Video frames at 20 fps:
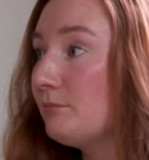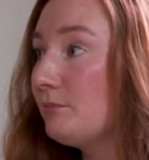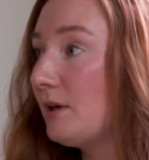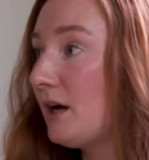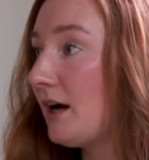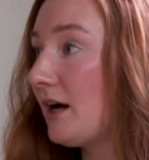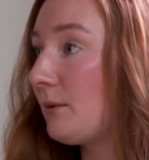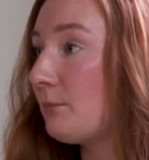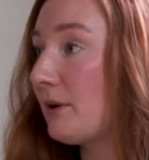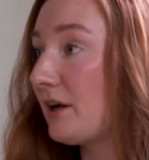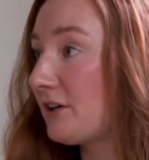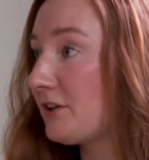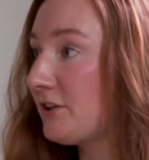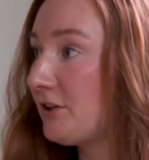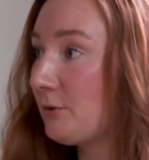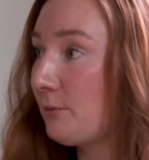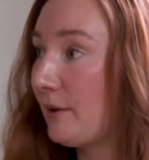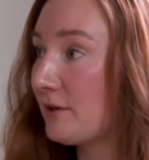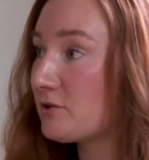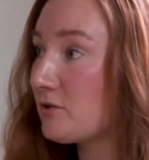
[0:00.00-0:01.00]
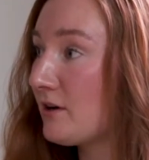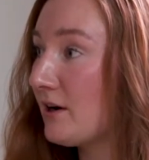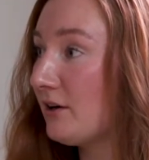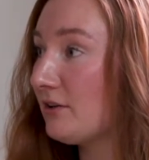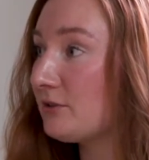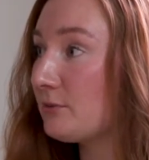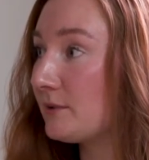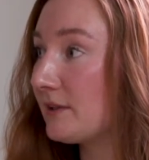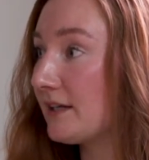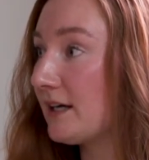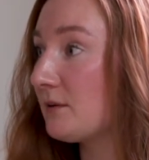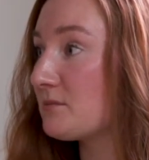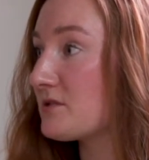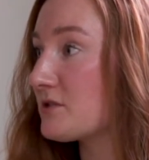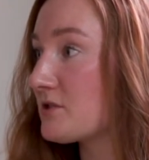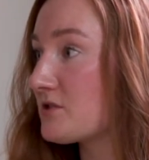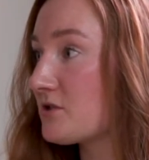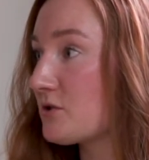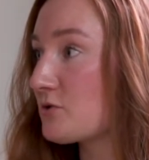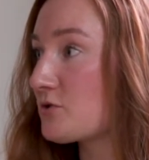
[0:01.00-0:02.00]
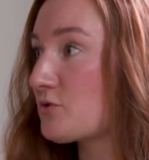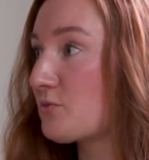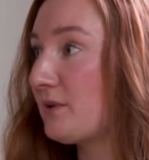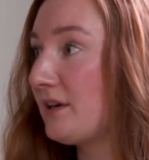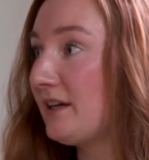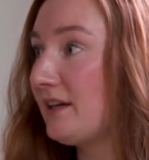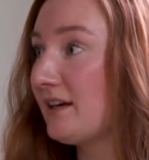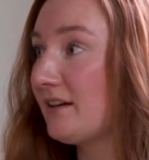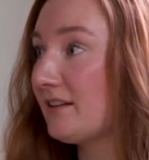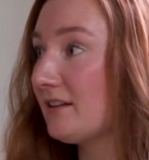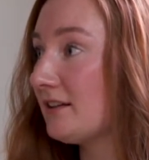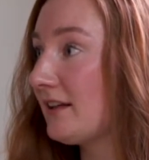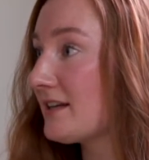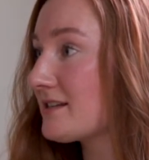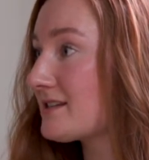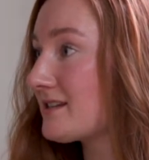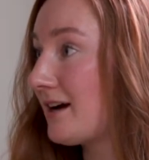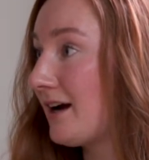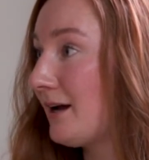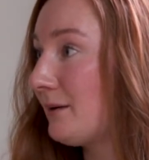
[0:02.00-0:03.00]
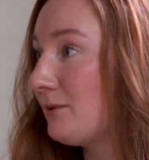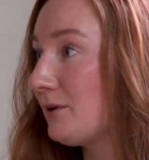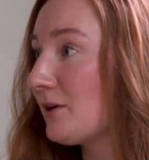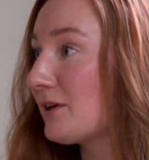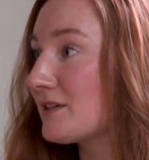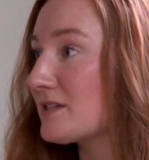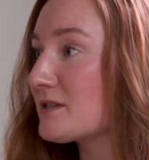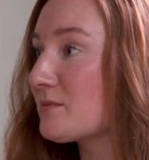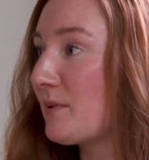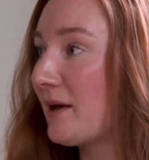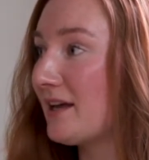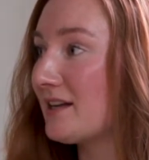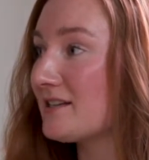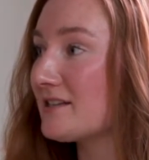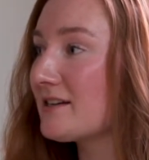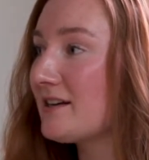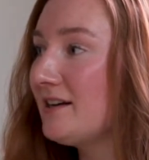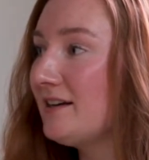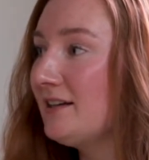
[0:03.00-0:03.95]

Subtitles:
better your mental health when it comes to social media. The less time you can spend,